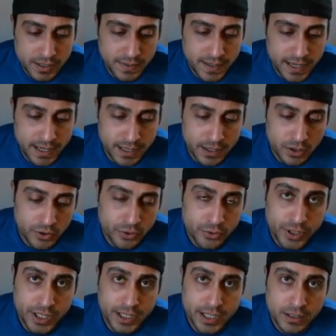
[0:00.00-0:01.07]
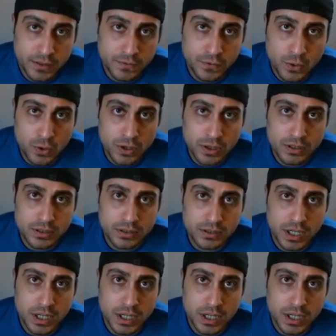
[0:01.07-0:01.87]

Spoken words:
in that L3, L4